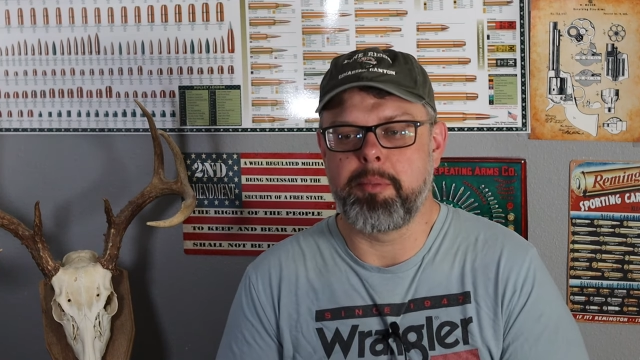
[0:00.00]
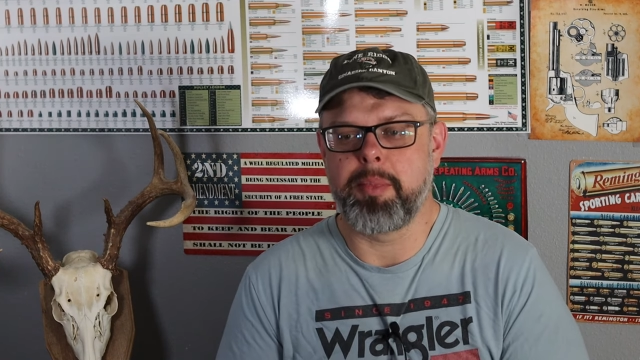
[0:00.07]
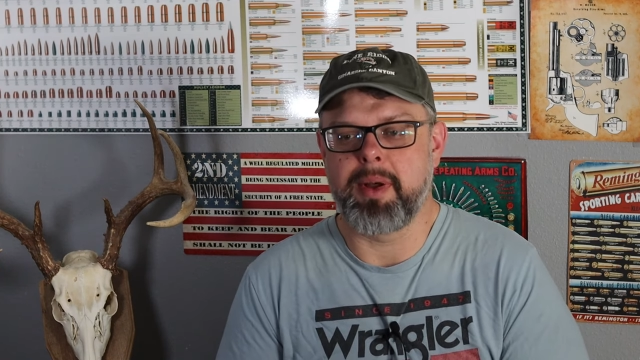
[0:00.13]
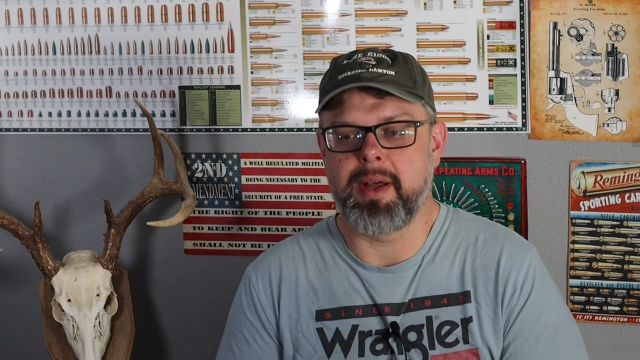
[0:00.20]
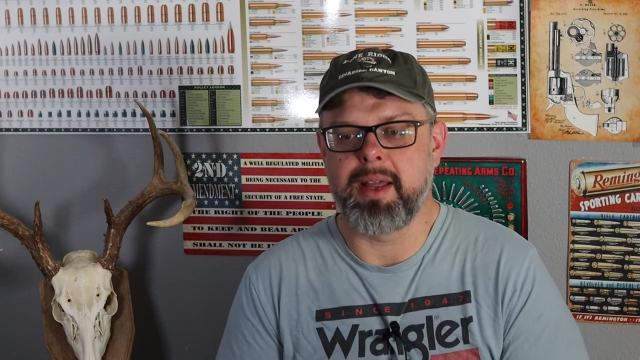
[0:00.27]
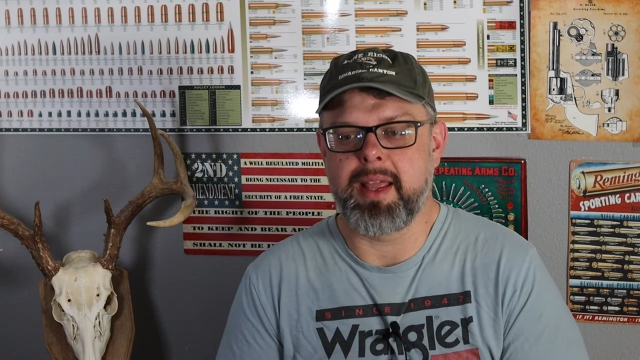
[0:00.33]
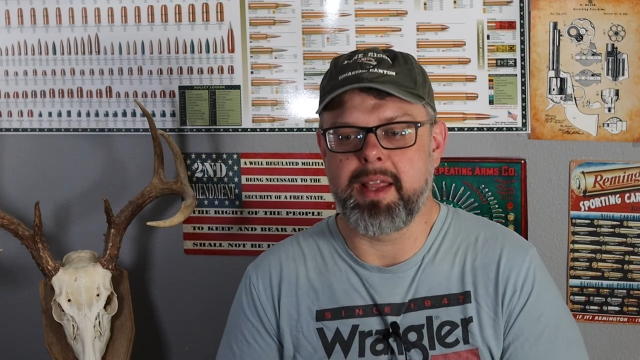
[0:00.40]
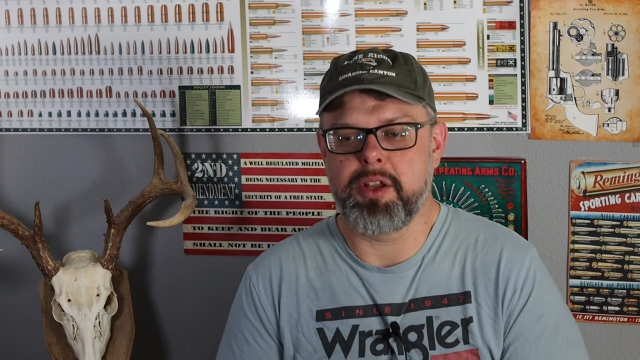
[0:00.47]

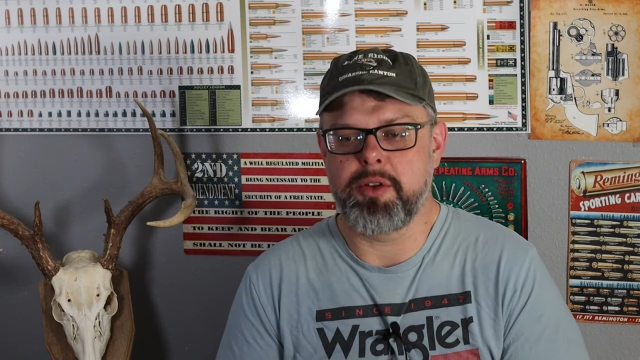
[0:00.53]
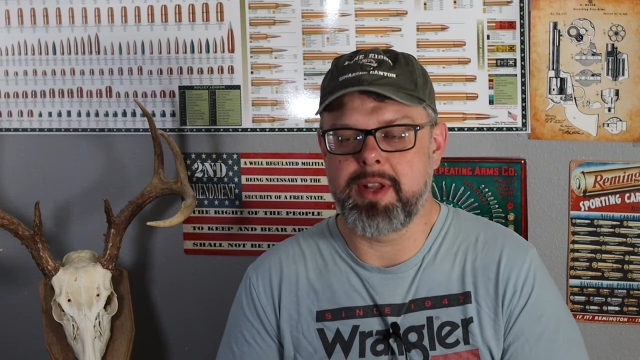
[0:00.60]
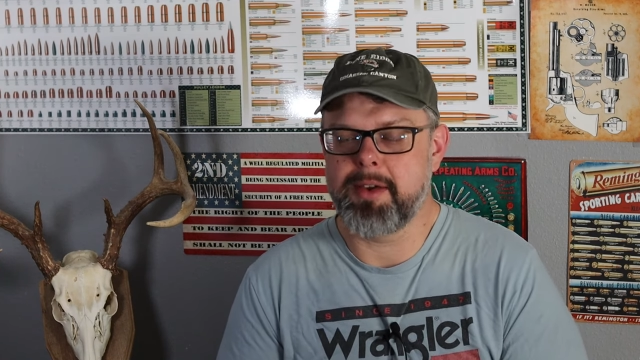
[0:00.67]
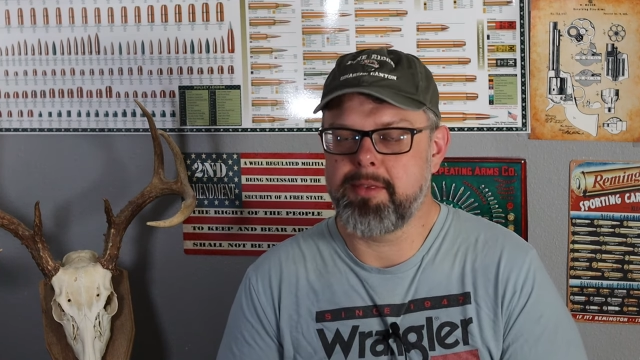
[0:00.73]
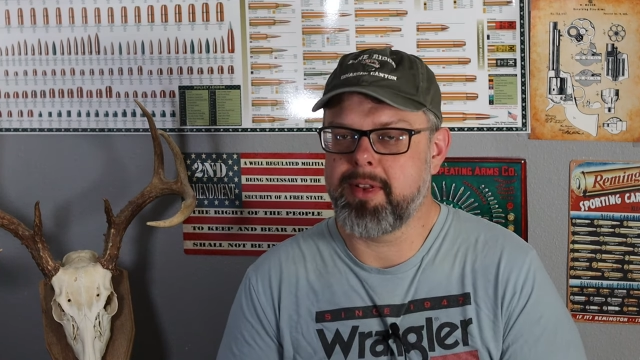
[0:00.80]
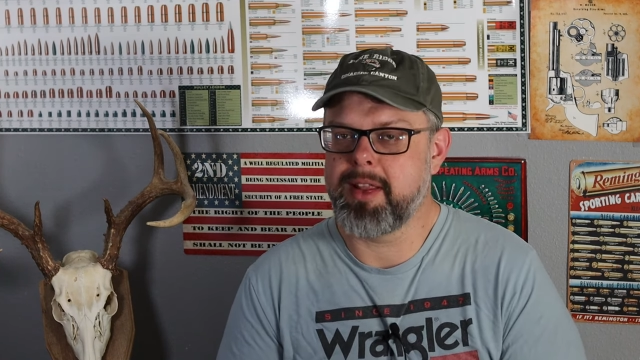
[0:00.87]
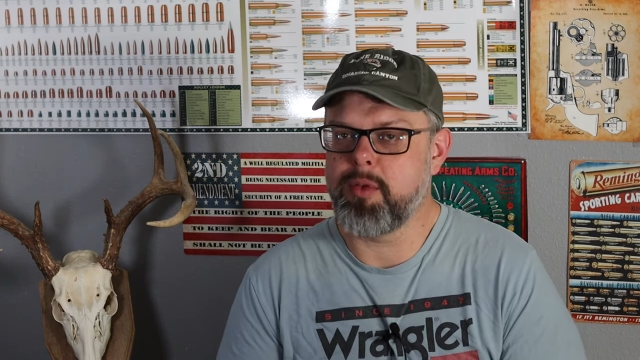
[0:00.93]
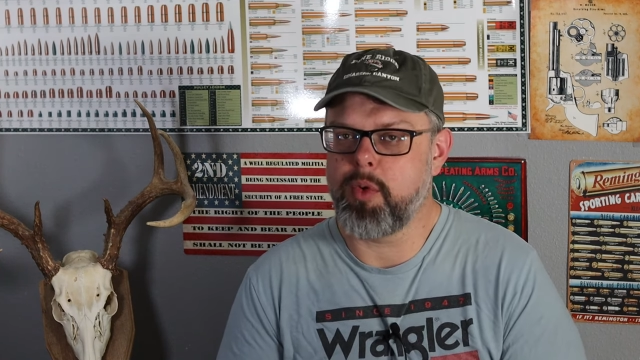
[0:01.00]
but and you
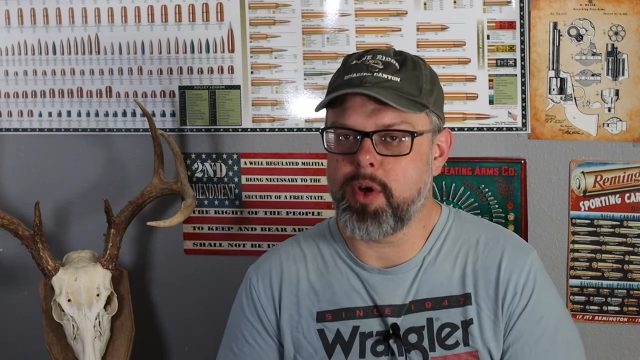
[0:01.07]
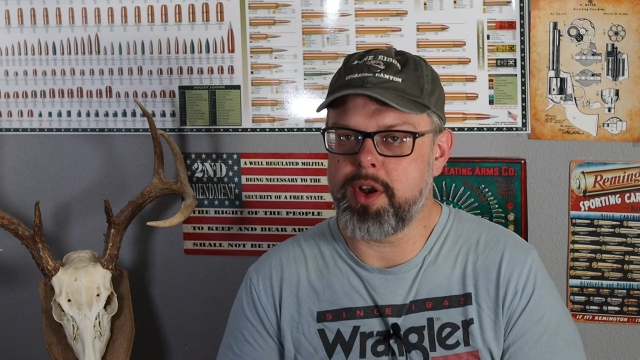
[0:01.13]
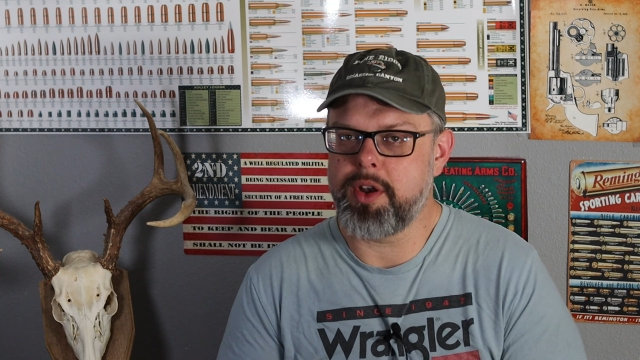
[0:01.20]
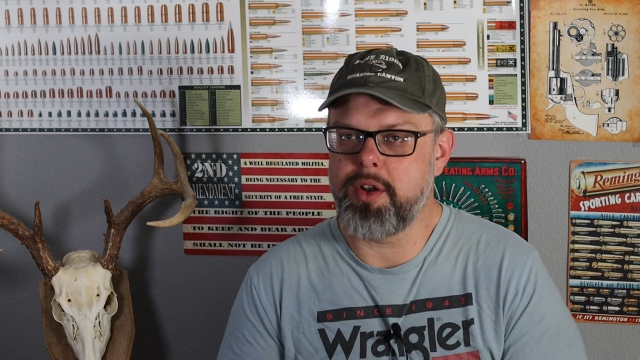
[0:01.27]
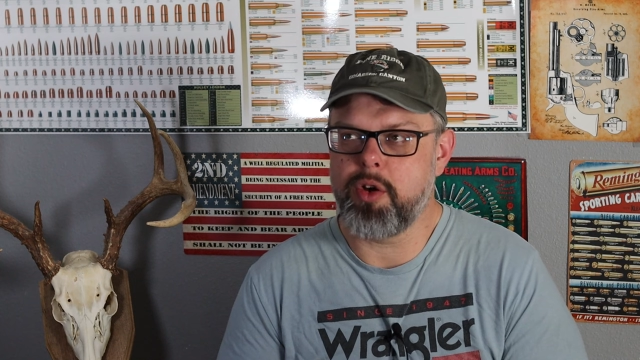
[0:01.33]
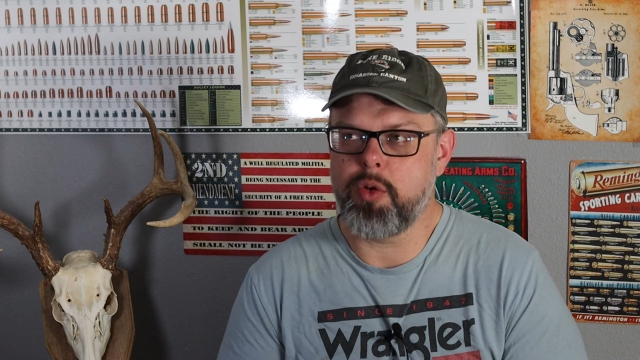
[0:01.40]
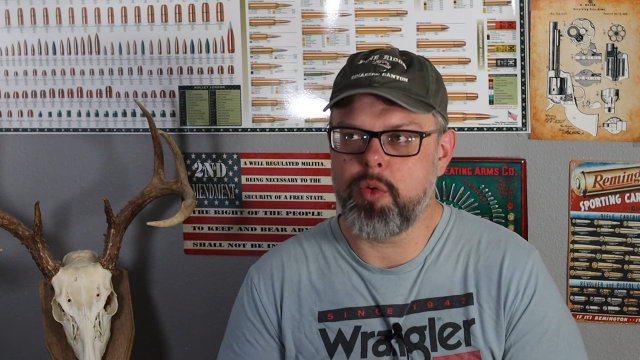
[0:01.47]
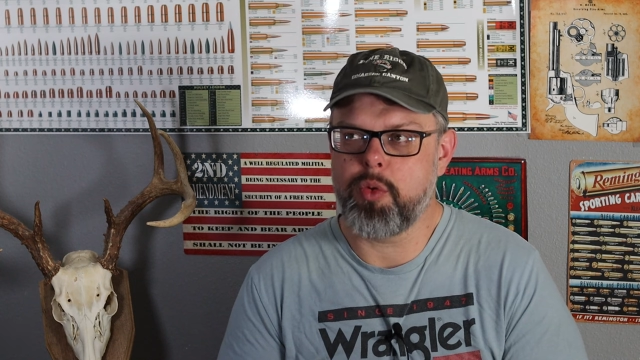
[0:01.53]
definitely want to know